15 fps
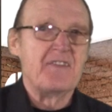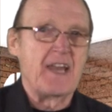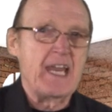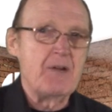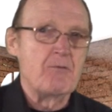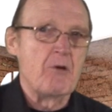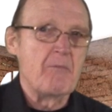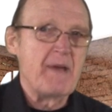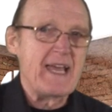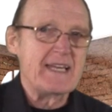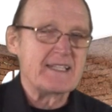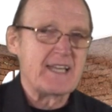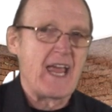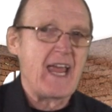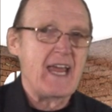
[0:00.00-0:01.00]
that he will
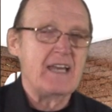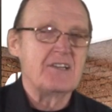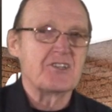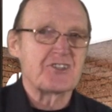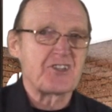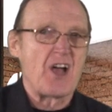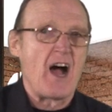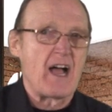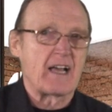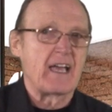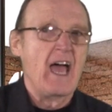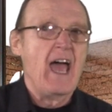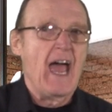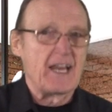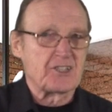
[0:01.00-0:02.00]
maintain stock
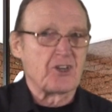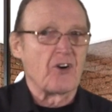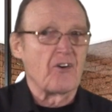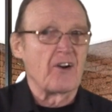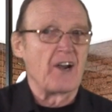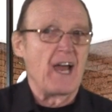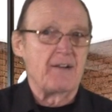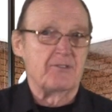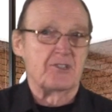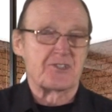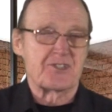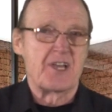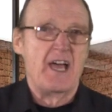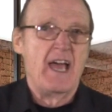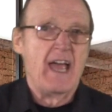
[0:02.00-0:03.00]
at current
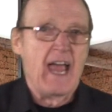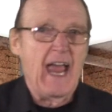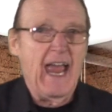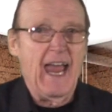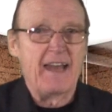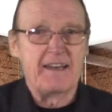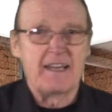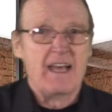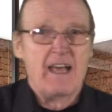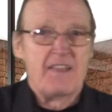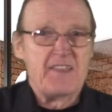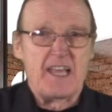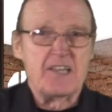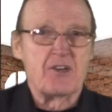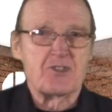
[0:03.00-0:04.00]
levels. And
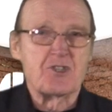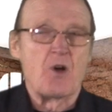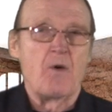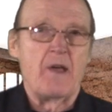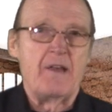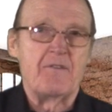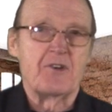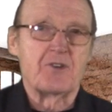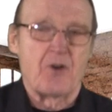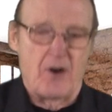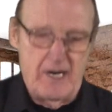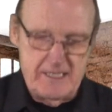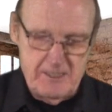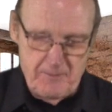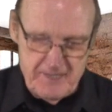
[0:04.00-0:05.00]
then there's no
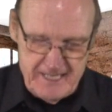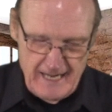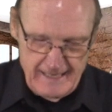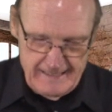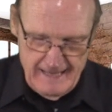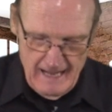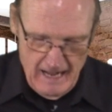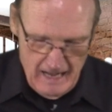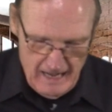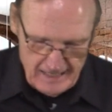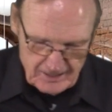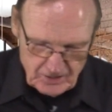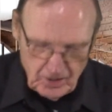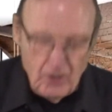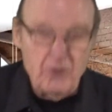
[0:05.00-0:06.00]
inventory to be done
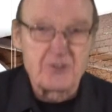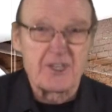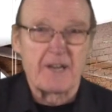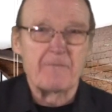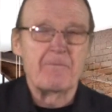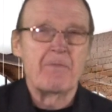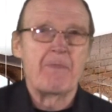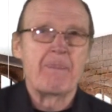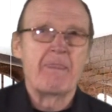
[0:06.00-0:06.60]
on closing.